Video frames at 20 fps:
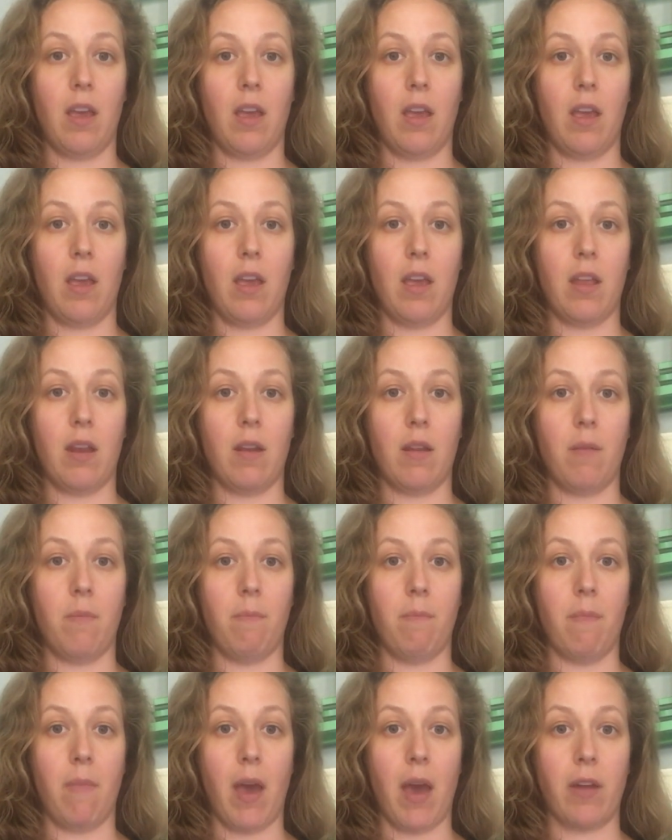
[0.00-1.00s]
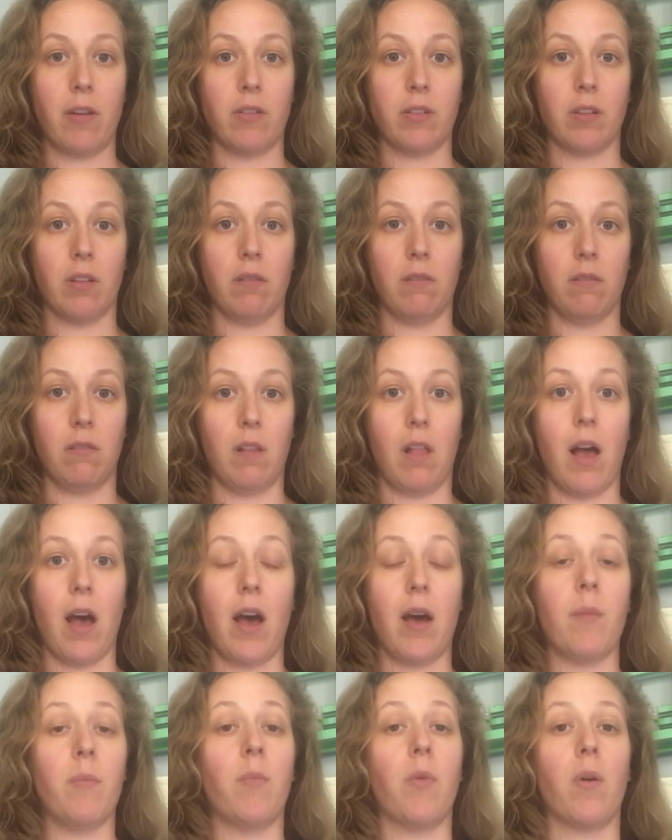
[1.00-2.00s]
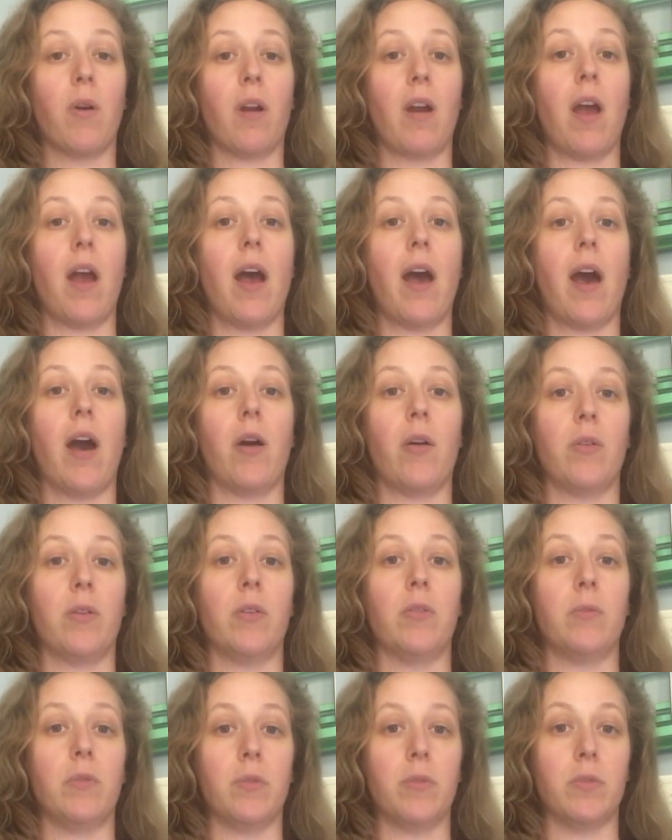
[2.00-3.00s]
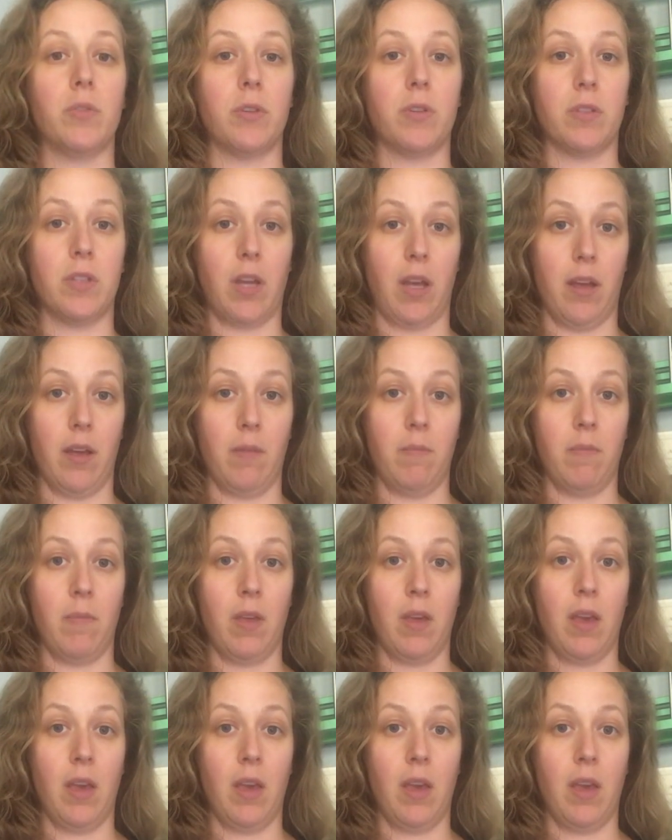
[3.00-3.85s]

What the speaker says: It matters a lot more how you use your time.